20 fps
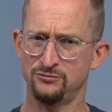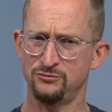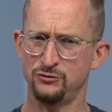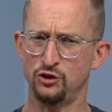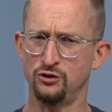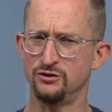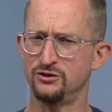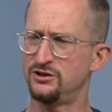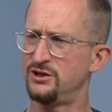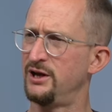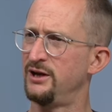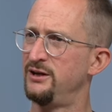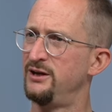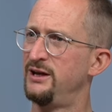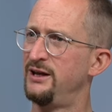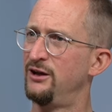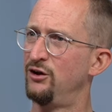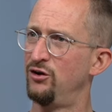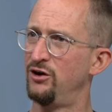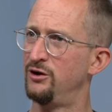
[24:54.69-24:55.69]
you could say,
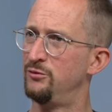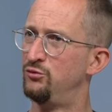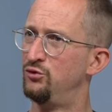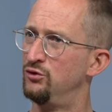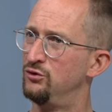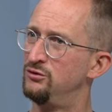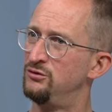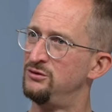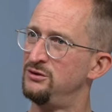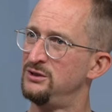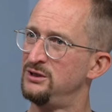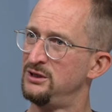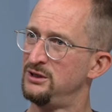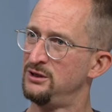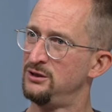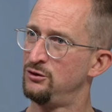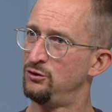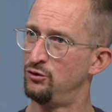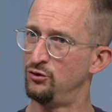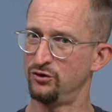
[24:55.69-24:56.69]
neoliberal
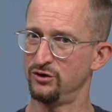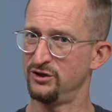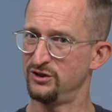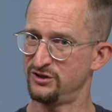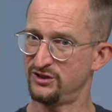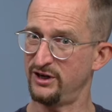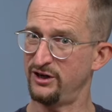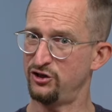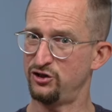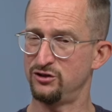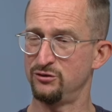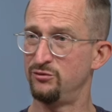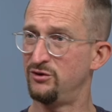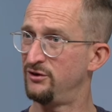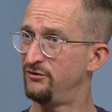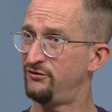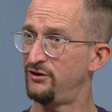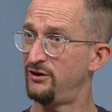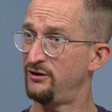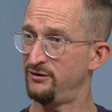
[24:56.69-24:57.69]
organisation,
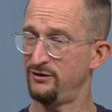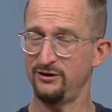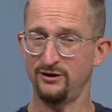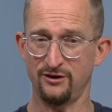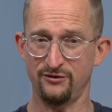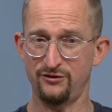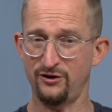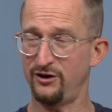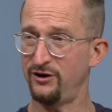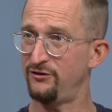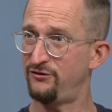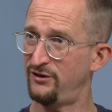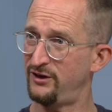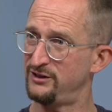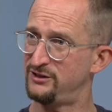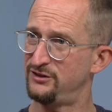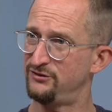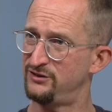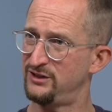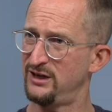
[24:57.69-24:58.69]
but very, very
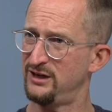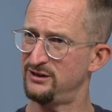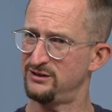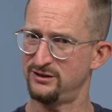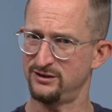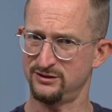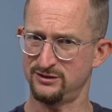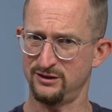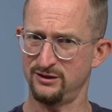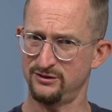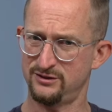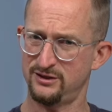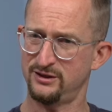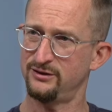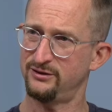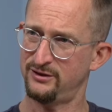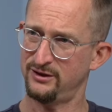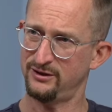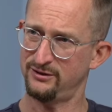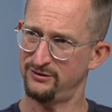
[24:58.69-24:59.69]
effective tactics. And I
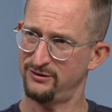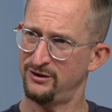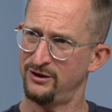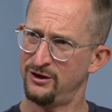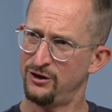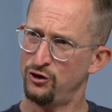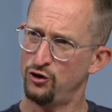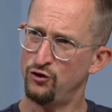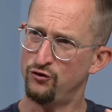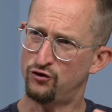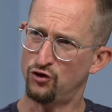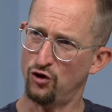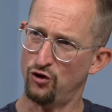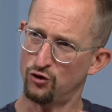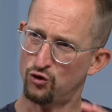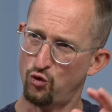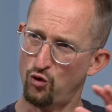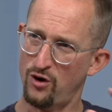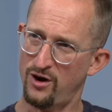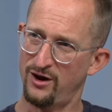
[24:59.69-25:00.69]
think you've got
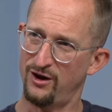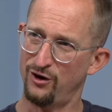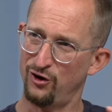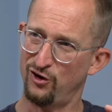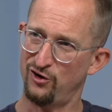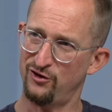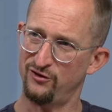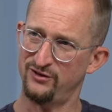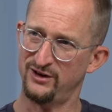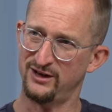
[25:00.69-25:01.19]
quite a lot of